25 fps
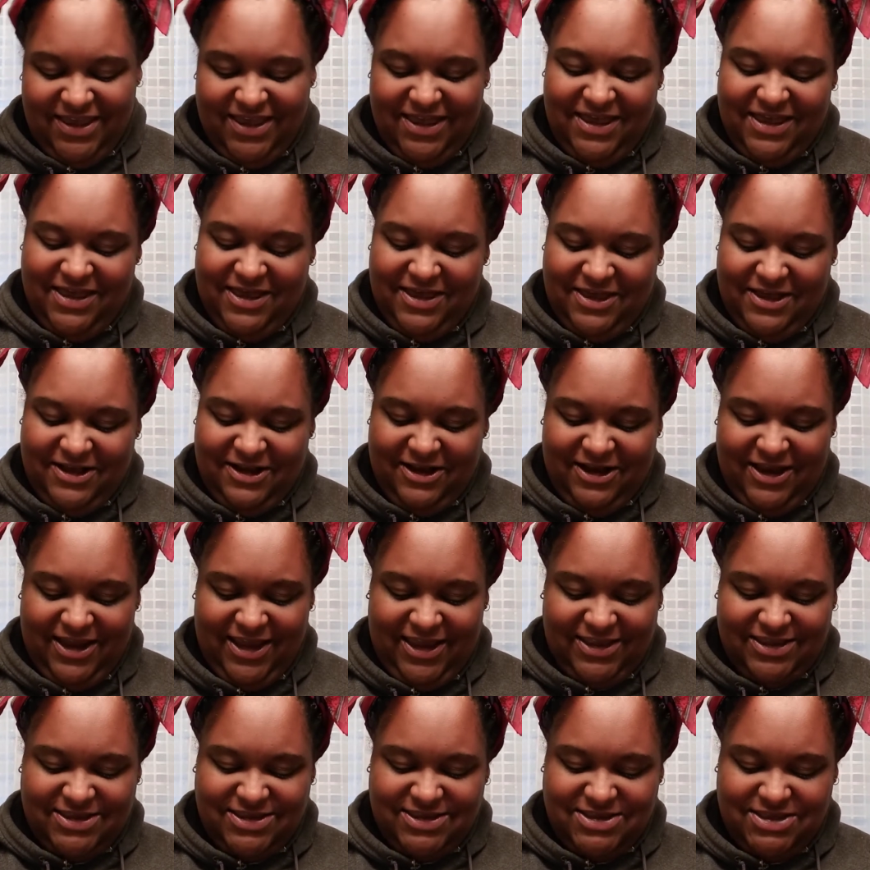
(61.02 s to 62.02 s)
All
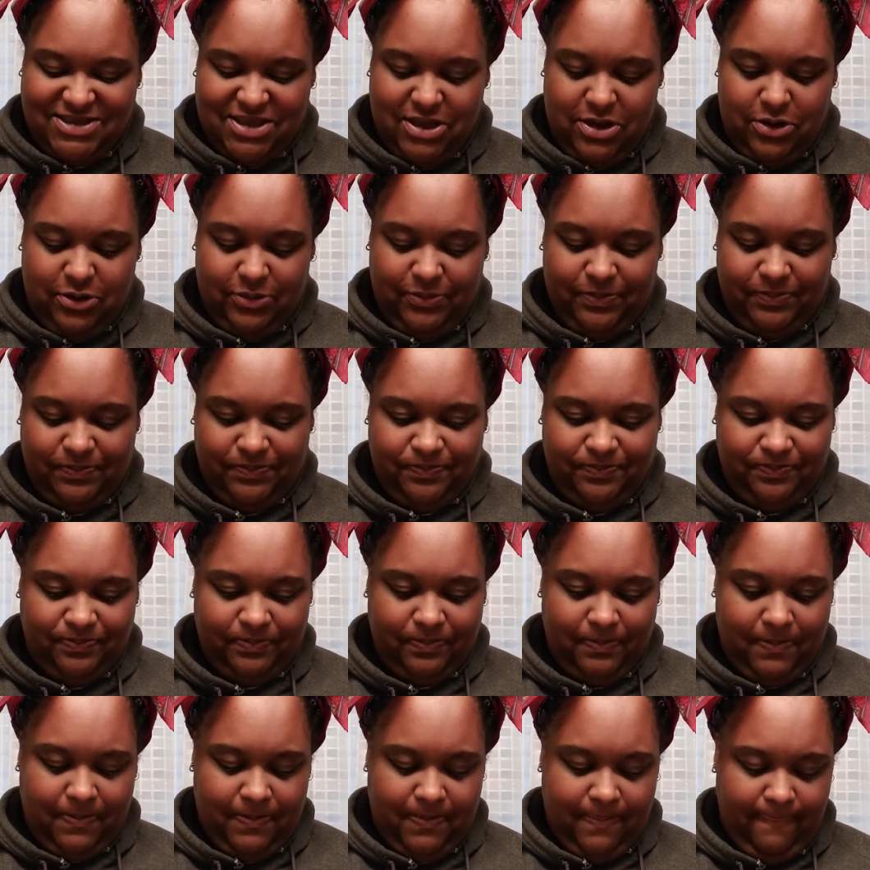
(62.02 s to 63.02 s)
right, so,
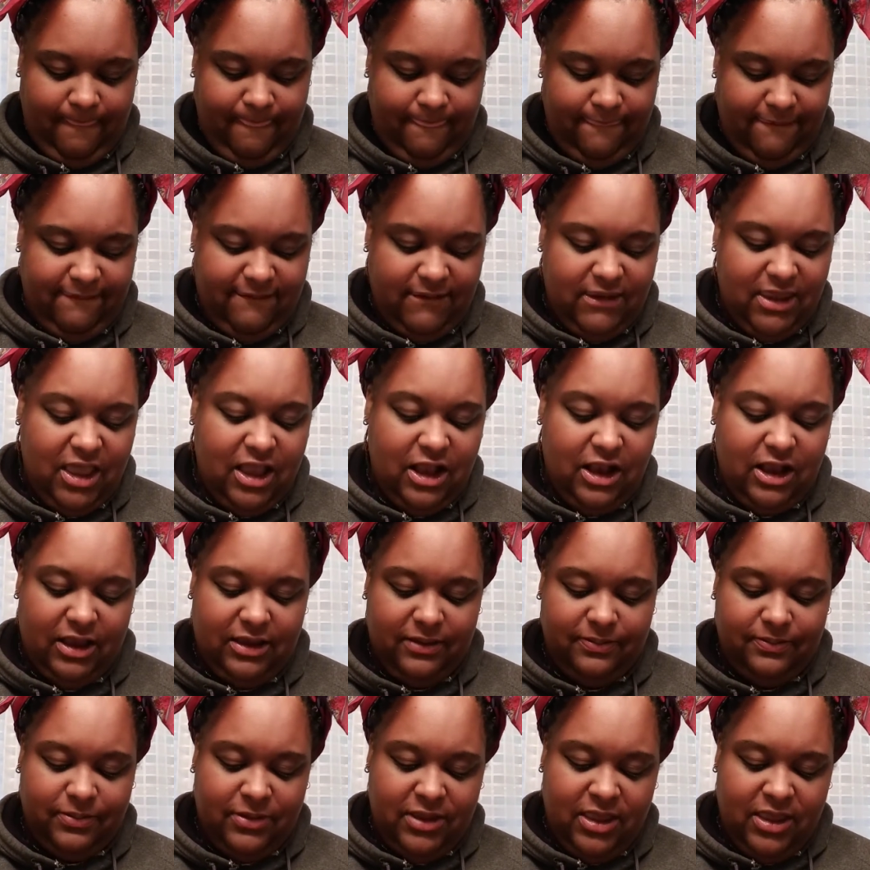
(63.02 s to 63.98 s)
all right.